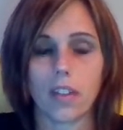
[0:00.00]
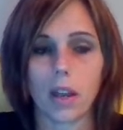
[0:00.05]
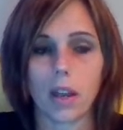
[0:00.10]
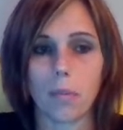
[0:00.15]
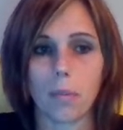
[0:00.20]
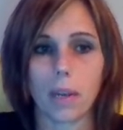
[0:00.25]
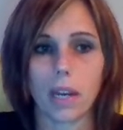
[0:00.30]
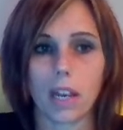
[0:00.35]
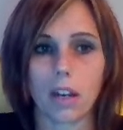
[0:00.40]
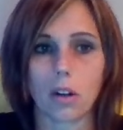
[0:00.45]

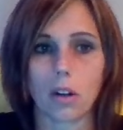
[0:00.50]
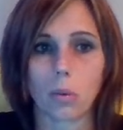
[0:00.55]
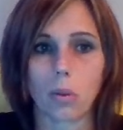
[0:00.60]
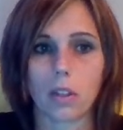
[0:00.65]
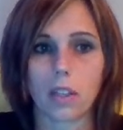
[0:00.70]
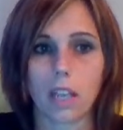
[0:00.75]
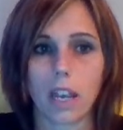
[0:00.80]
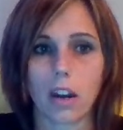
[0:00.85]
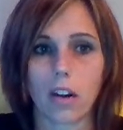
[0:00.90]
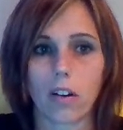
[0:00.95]
and handle
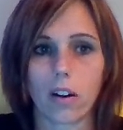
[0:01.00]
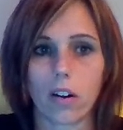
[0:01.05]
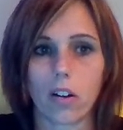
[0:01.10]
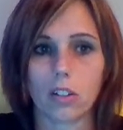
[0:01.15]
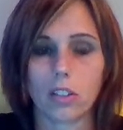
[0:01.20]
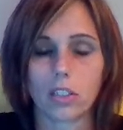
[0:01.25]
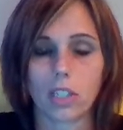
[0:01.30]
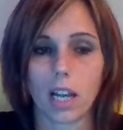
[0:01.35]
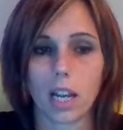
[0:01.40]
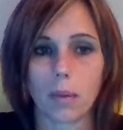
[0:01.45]
with care at
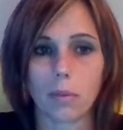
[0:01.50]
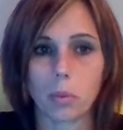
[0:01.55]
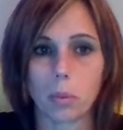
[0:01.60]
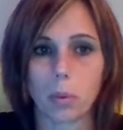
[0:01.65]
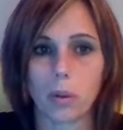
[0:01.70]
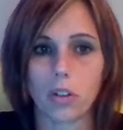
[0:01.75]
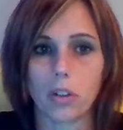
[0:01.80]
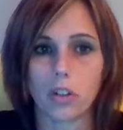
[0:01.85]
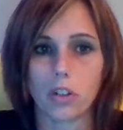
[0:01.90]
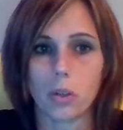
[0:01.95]
all times,
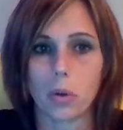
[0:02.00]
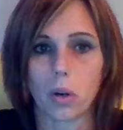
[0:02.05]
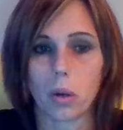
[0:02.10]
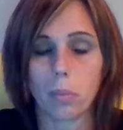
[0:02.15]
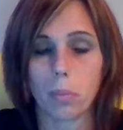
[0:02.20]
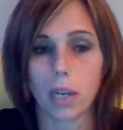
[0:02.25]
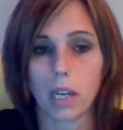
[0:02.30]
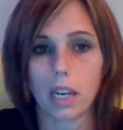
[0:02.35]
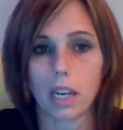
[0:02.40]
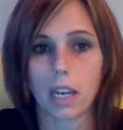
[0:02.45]
whether you are
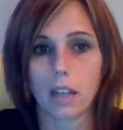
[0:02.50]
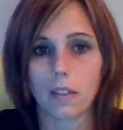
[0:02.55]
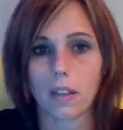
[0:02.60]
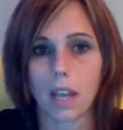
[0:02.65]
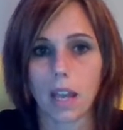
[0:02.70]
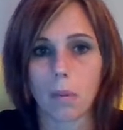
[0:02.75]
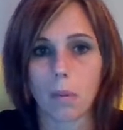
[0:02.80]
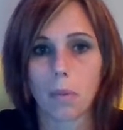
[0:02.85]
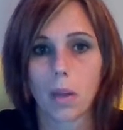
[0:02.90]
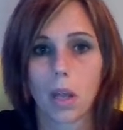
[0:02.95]
picking
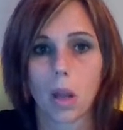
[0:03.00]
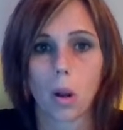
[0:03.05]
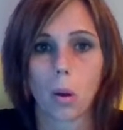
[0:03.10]
them